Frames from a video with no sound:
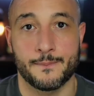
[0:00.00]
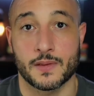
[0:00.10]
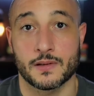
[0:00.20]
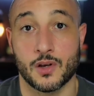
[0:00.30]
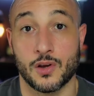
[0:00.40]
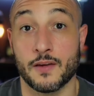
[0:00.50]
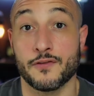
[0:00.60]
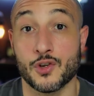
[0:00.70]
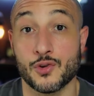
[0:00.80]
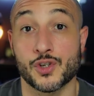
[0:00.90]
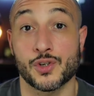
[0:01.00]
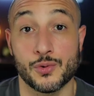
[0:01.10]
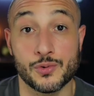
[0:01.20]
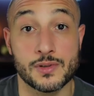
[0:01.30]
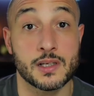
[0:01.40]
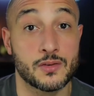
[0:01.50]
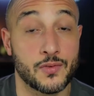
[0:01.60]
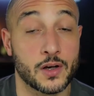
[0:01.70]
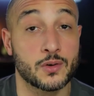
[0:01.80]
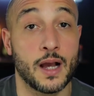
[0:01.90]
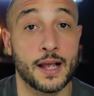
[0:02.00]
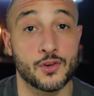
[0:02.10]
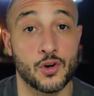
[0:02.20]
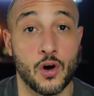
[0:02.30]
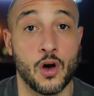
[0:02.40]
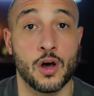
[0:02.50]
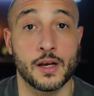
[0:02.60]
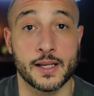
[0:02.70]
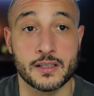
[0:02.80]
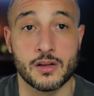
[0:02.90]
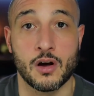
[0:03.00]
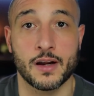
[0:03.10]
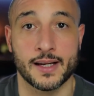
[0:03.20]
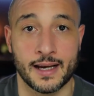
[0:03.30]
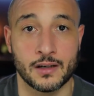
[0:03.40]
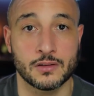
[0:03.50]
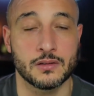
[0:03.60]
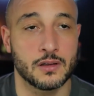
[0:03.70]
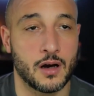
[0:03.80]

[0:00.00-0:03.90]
So if you choose this funnel and you're early starting out,